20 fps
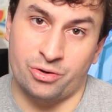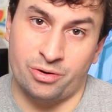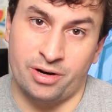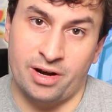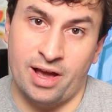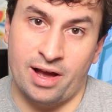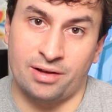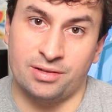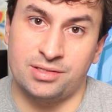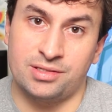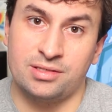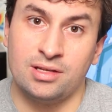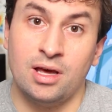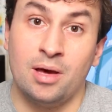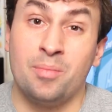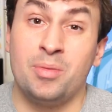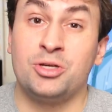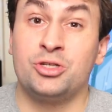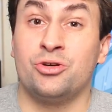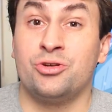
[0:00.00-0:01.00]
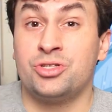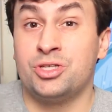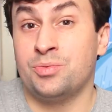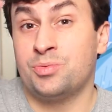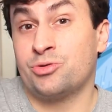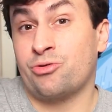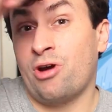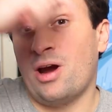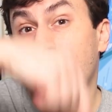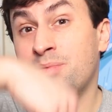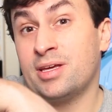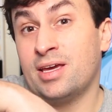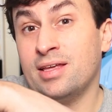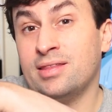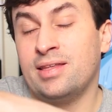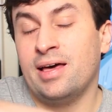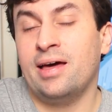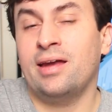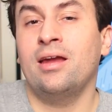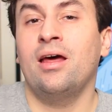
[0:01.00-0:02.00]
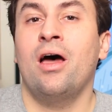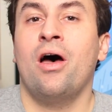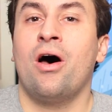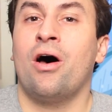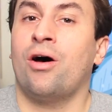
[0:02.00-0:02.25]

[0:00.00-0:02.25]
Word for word: are announced. Be sure to subscribe to get that.